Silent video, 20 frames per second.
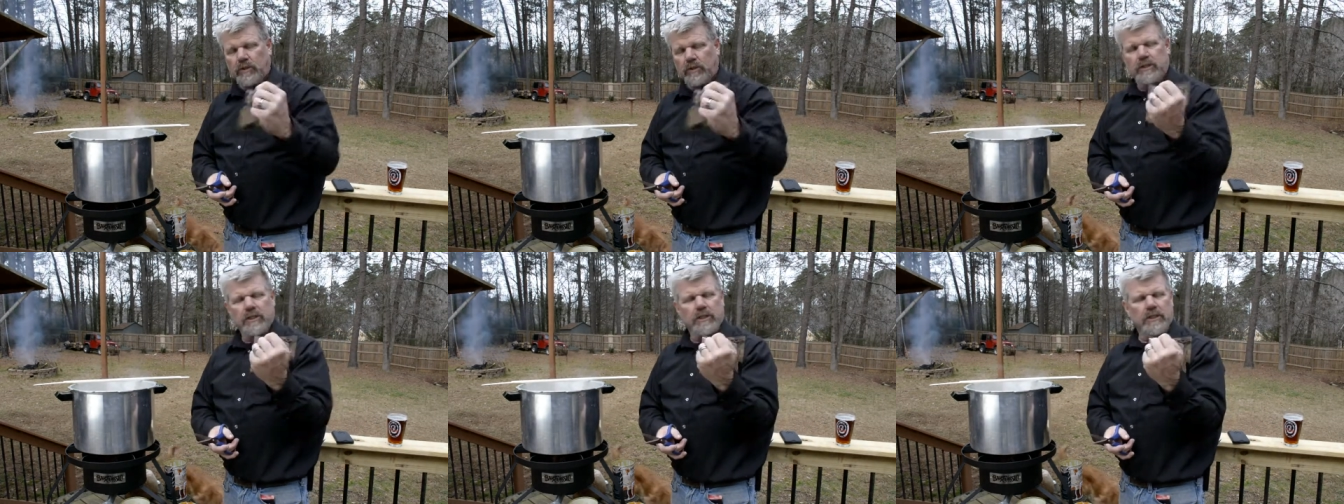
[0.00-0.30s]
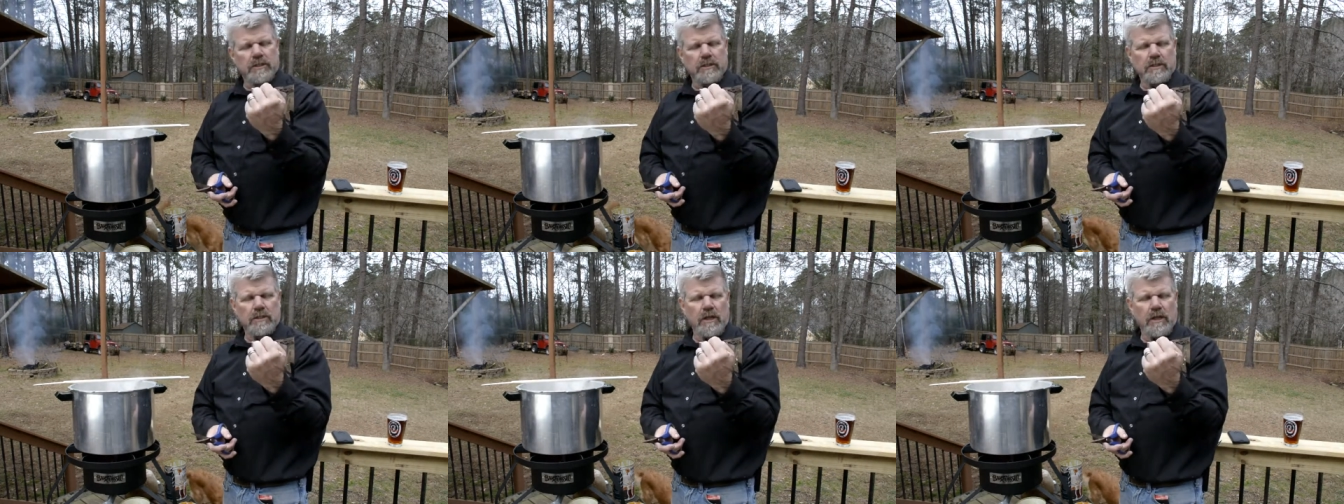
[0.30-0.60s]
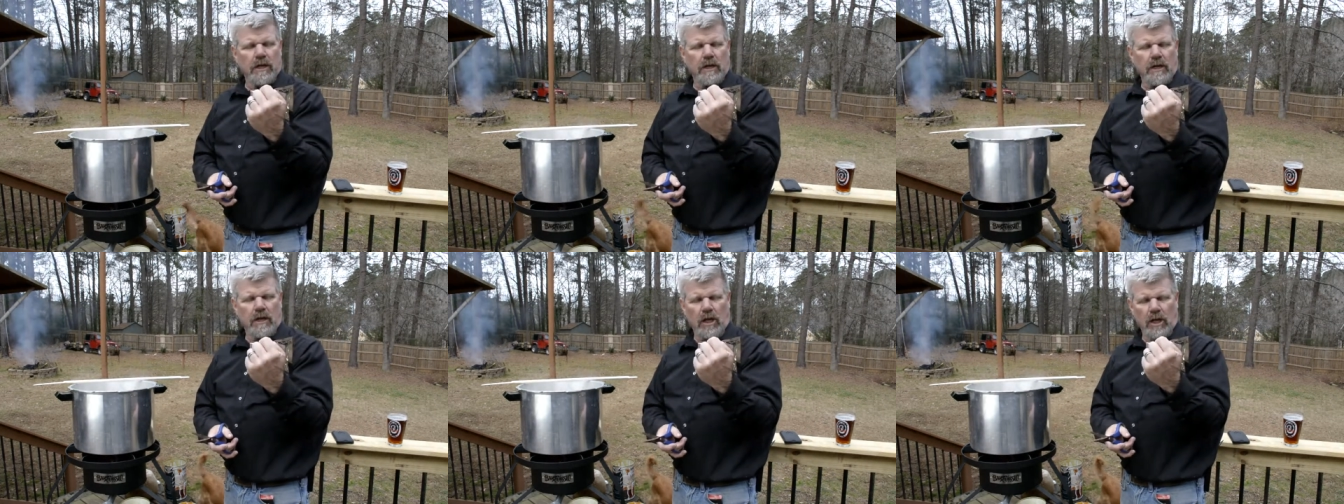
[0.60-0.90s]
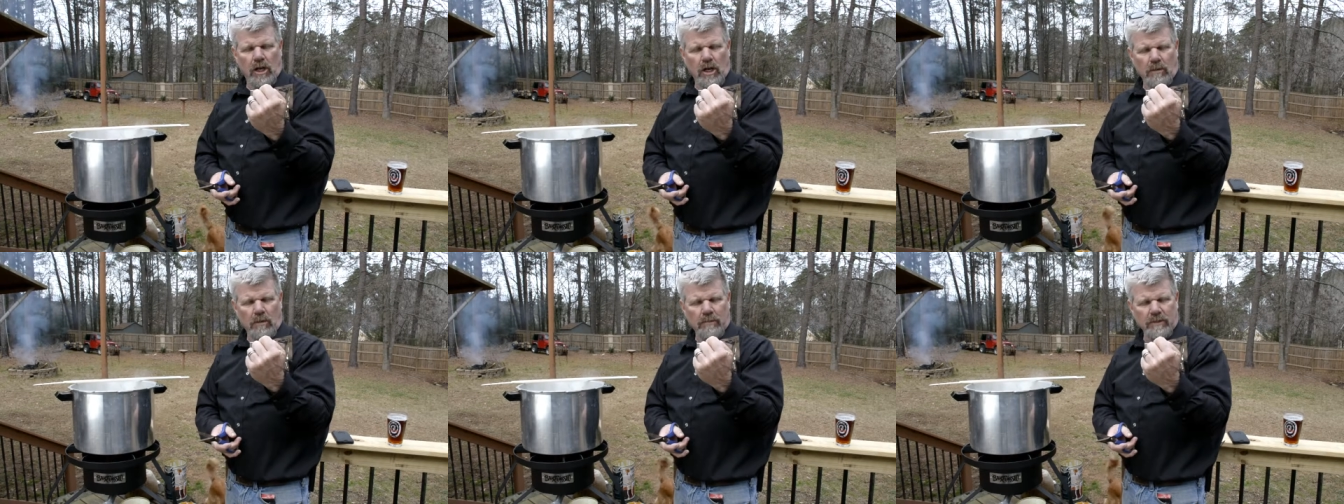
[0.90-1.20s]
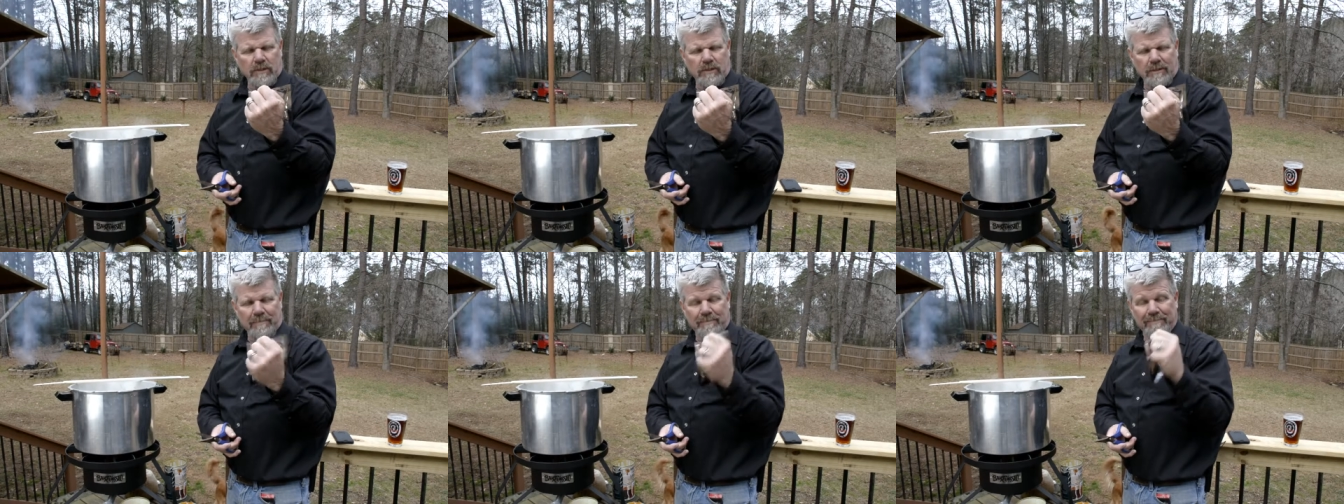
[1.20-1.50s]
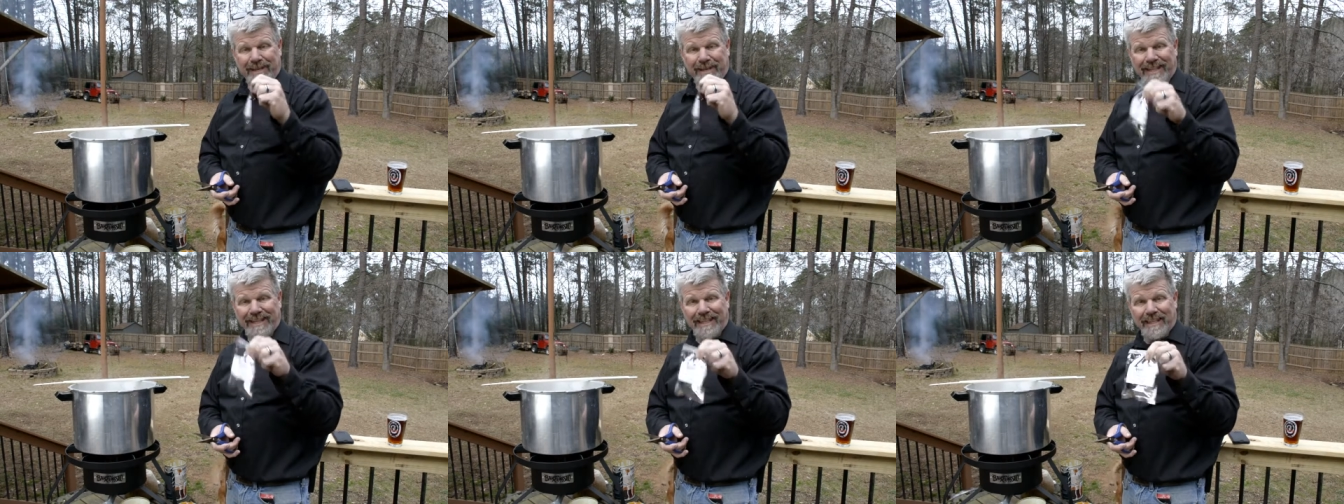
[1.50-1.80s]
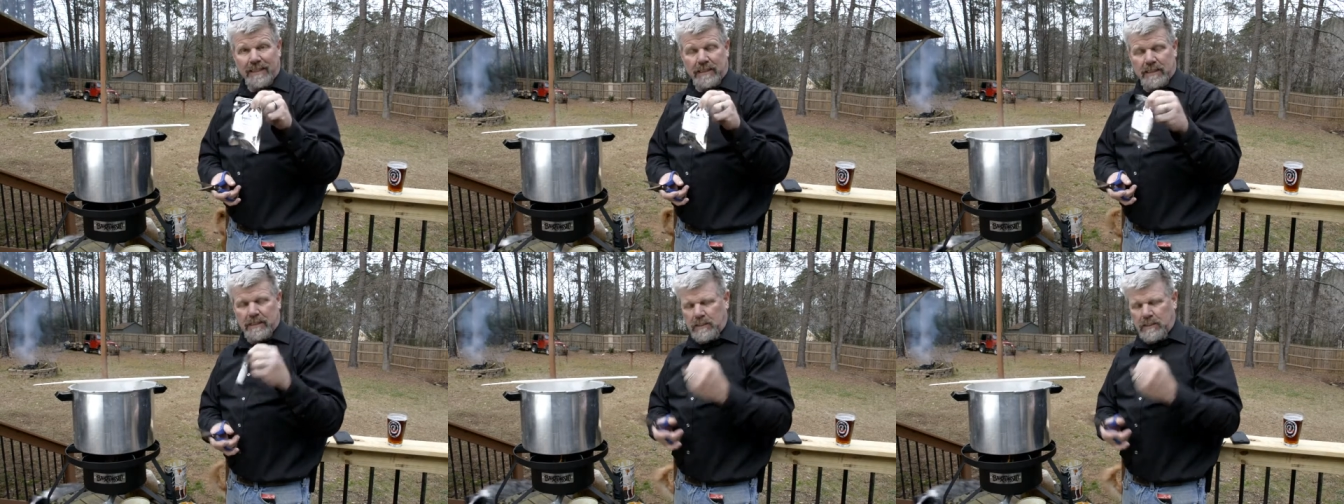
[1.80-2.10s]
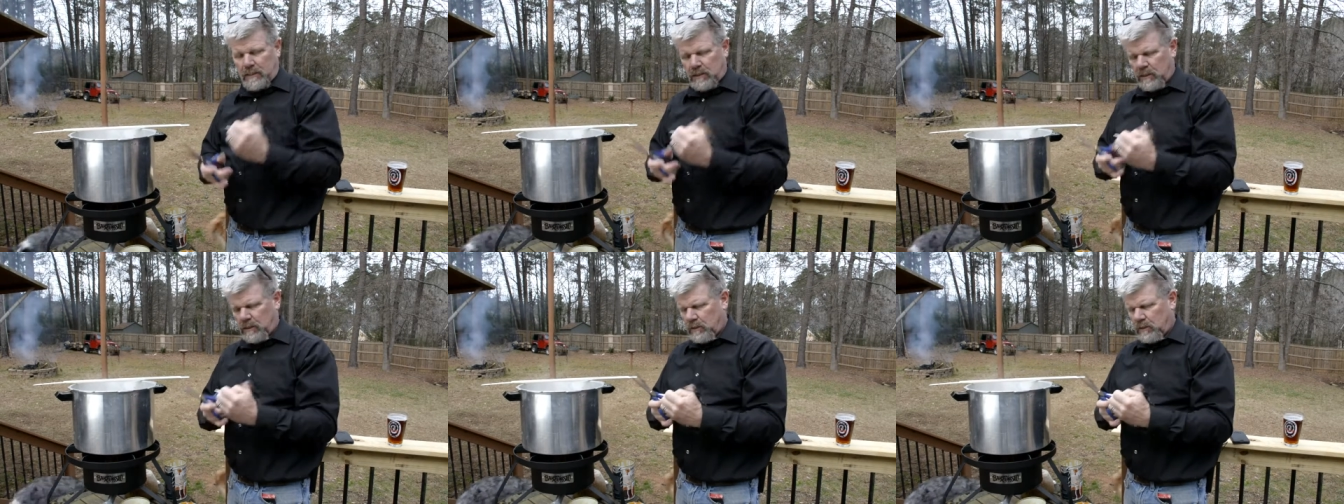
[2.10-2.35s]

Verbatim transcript: which is the Columbus pellets.